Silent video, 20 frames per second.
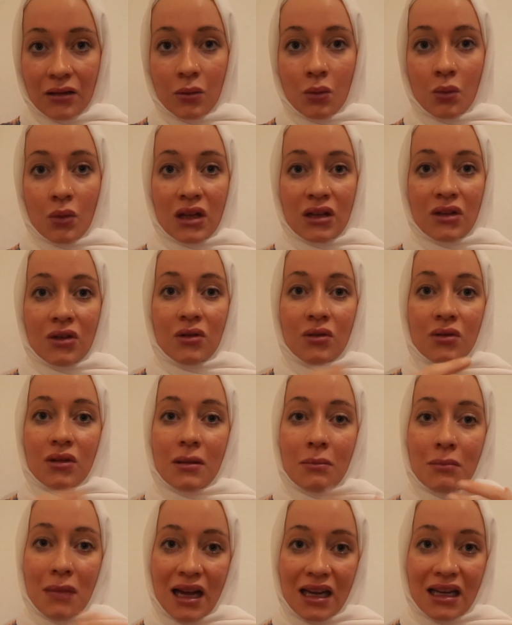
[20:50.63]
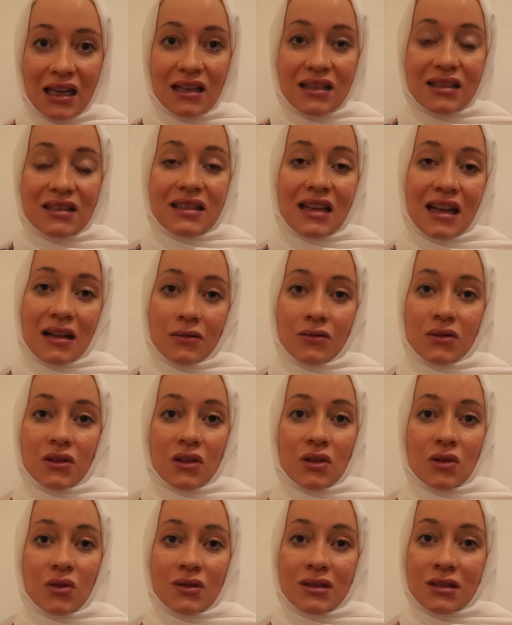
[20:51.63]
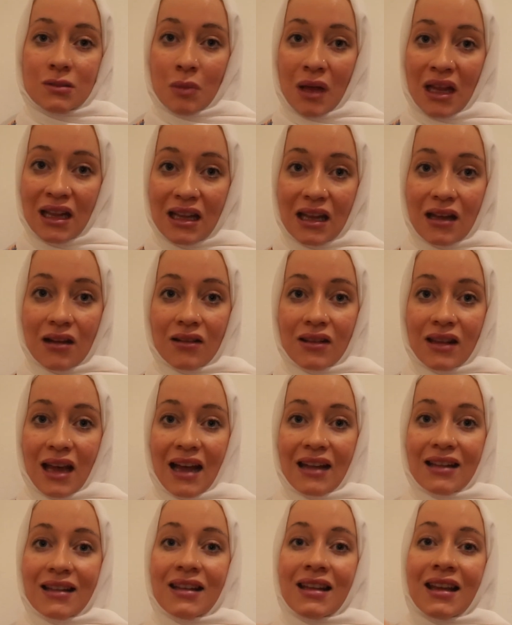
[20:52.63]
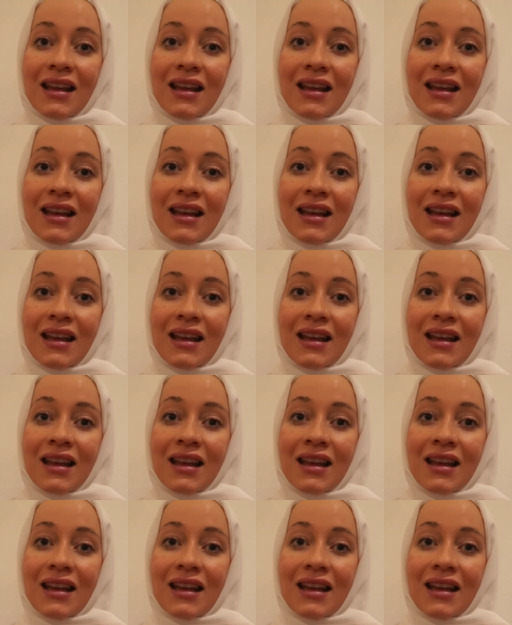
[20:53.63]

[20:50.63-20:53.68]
when the money itself that you're spending on that